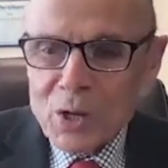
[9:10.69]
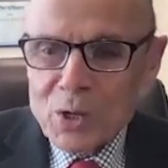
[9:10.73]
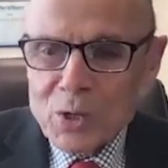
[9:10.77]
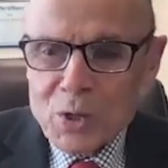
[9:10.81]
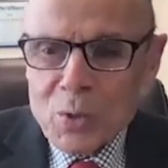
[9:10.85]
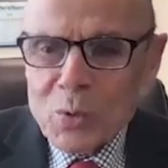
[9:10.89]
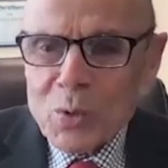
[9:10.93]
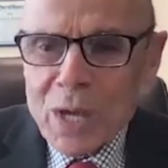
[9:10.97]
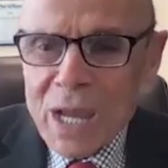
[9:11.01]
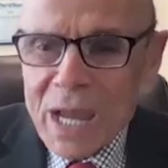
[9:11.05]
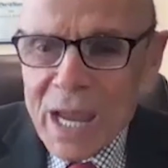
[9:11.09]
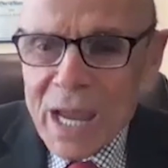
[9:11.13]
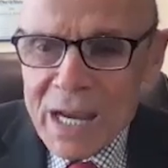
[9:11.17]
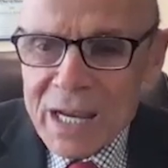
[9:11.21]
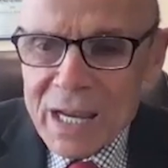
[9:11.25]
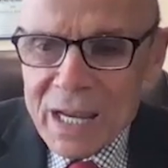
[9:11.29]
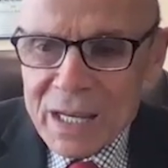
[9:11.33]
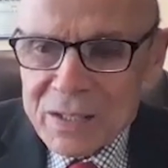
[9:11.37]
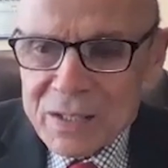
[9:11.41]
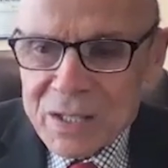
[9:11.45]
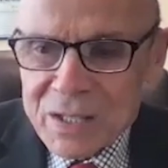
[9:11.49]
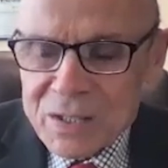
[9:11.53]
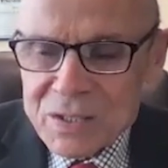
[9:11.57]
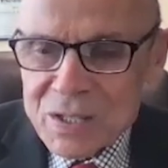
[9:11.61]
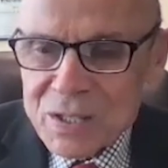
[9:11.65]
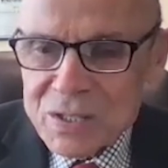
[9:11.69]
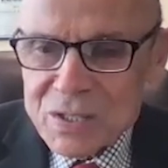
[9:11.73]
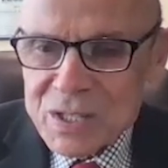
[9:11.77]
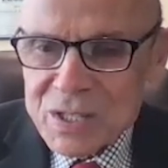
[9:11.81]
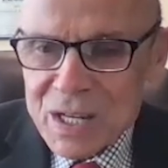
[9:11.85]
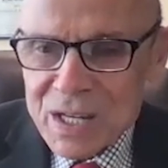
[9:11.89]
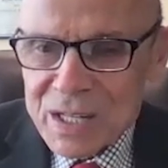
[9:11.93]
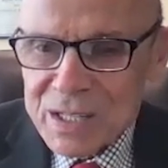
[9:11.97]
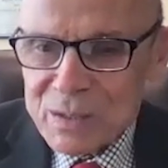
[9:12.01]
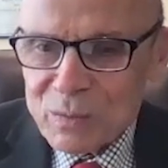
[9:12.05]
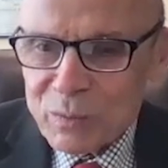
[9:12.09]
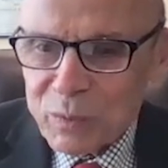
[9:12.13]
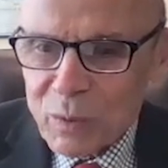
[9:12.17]
You can't get the
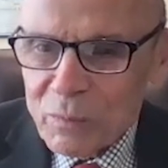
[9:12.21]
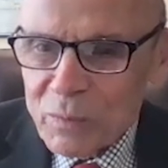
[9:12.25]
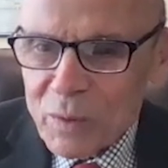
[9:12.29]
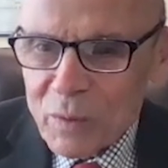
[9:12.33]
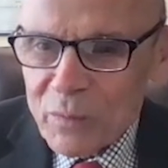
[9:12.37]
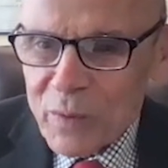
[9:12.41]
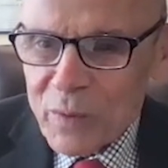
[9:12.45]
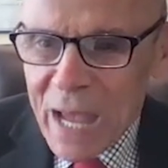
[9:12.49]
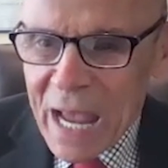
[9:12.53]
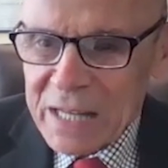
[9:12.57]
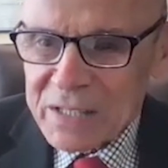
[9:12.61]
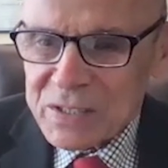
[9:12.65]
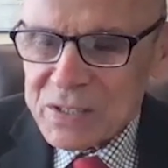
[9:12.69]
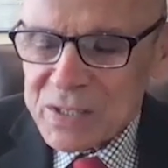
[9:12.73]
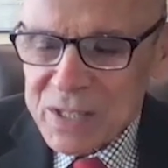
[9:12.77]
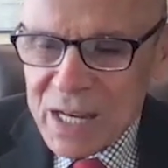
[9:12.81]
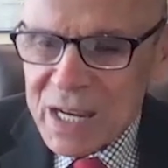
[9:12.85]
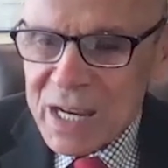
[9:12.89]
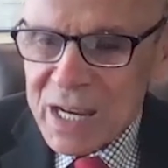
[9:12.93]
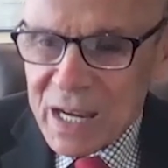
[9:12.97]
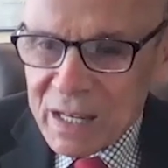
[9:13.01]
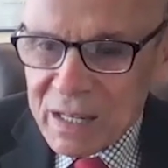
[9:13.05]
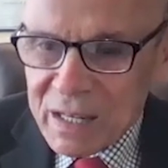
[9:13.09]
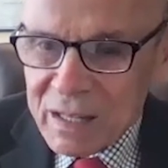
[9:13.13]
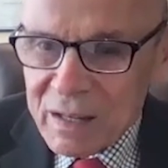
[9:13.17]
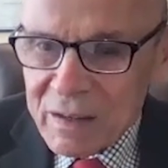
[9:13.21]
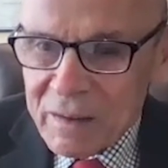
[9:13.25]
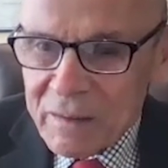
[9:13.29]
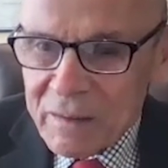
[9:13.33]
disease from the vaccine